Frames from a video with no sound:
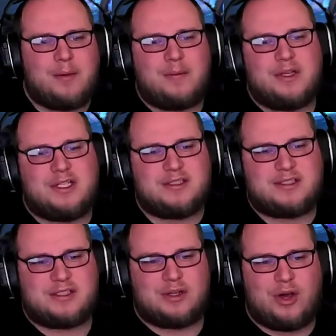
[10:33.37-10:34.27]
He's
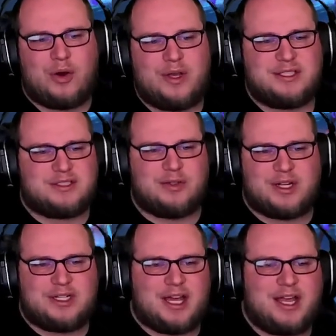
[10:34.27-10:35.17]
still
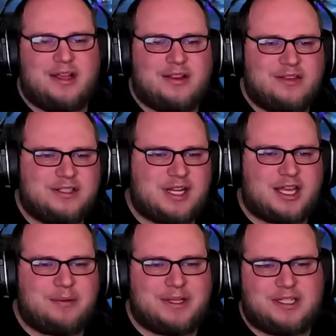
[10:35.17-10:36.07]
gonna die. It's not
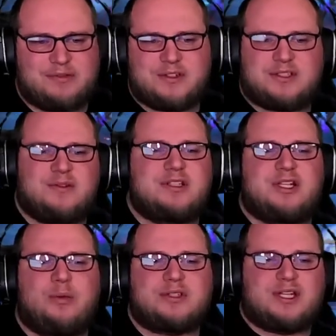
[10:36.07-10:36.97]
gonna make the difference.
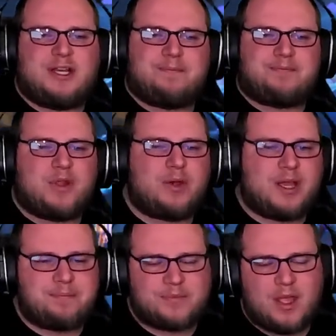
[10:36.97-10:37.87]
It wasn't it.
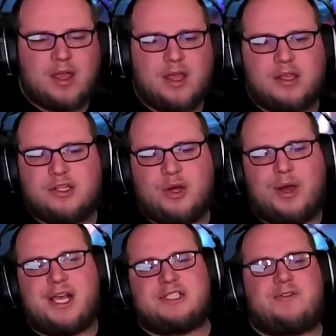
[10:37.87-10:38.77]
Okay, you know
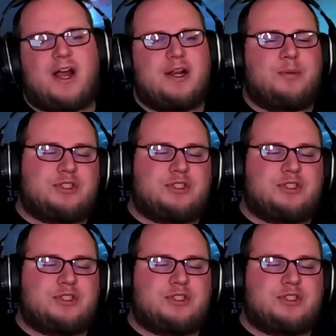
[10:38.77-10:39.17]
what, it's fine.